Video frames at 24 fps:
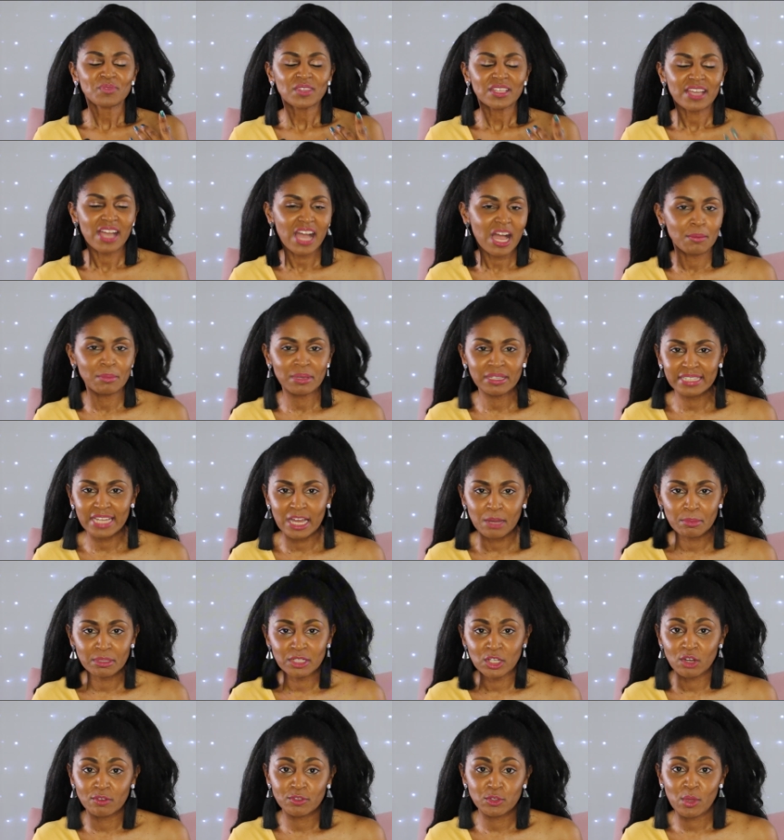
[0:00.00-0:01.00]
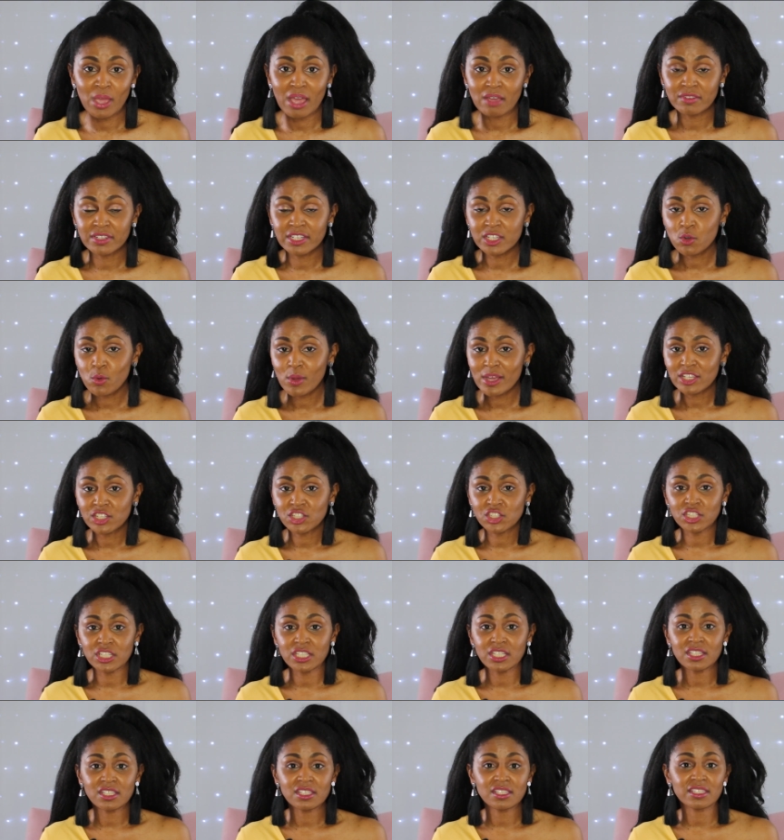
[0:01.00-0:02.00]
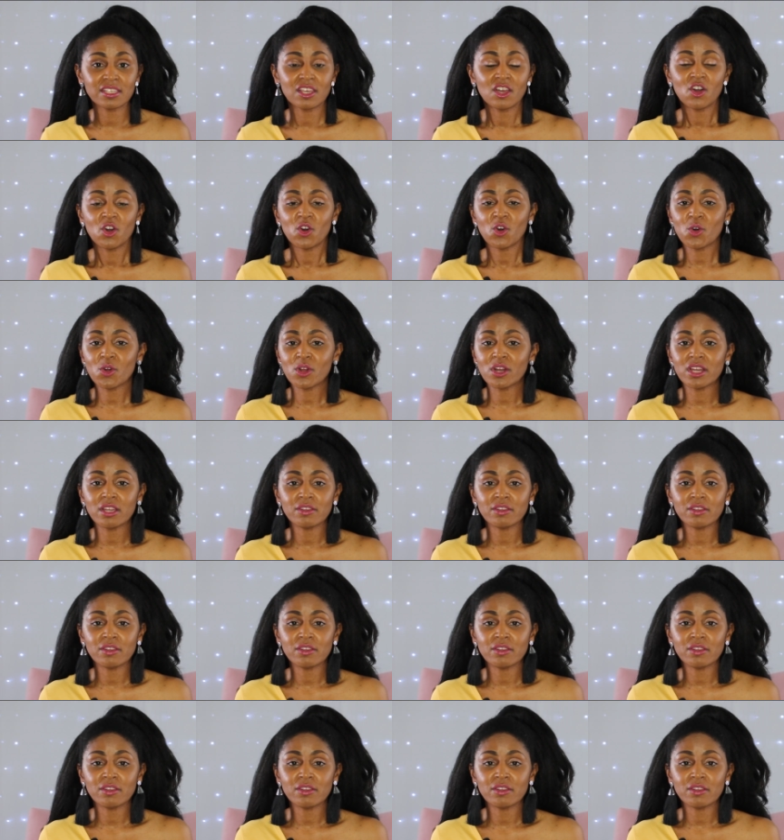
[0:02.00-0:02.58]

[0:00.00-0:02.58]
comment down below if you have any questions, or